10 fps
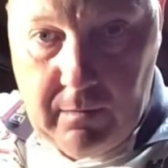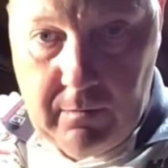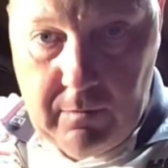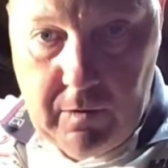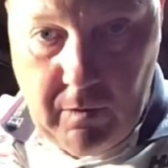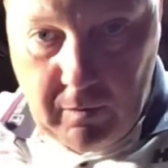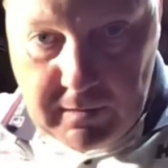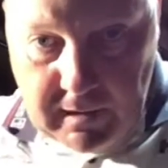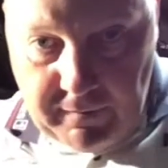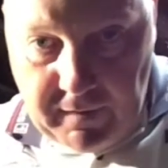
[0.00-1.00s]
2 holes
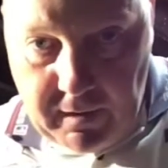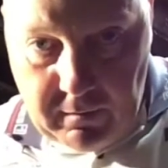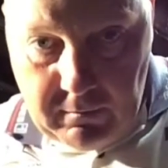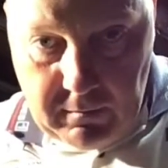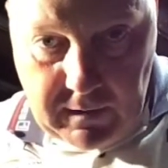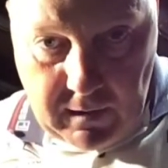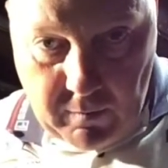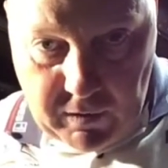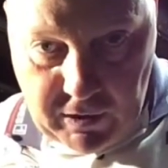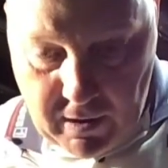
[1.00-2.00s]
here, if you can see on
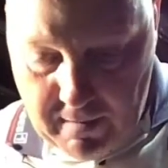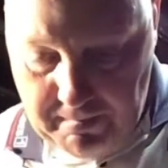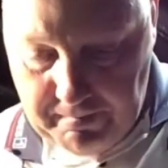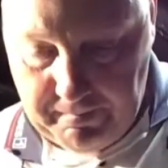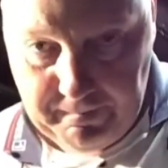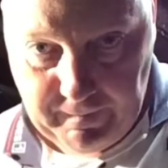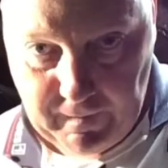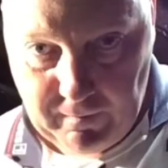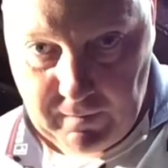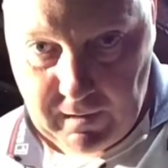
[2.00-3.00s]
my shirt,
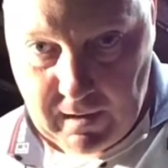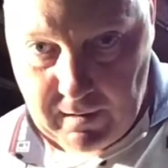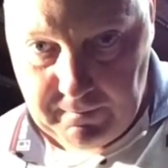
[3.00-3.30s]
right there,